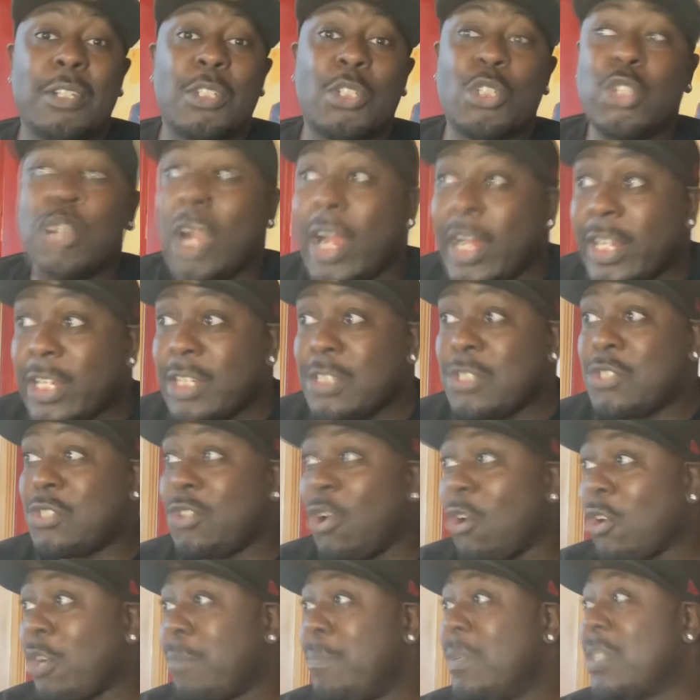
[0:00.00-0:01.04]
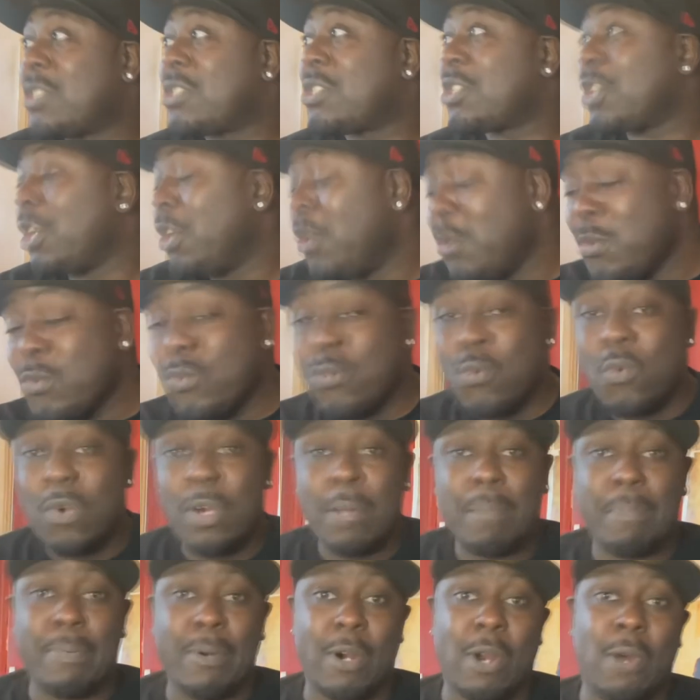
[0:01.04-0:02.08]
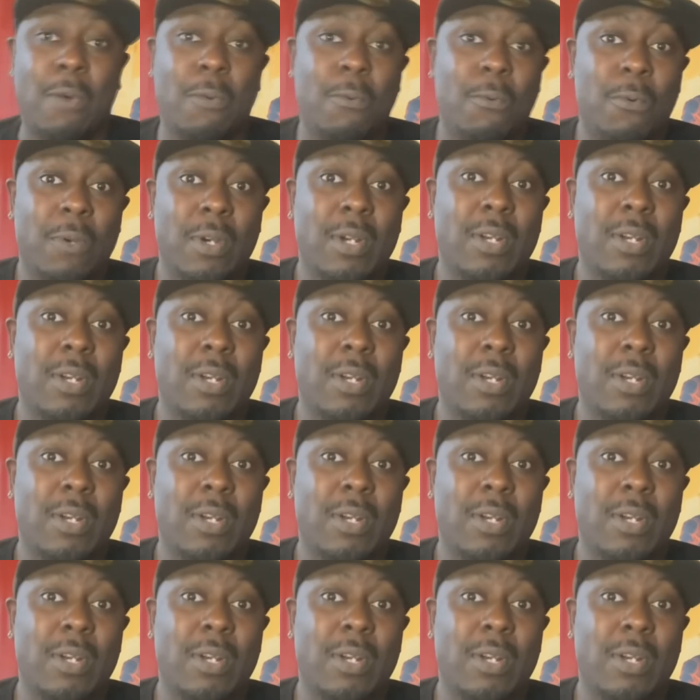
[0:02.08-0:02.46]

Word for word: Dragon's Dogma 2, bro.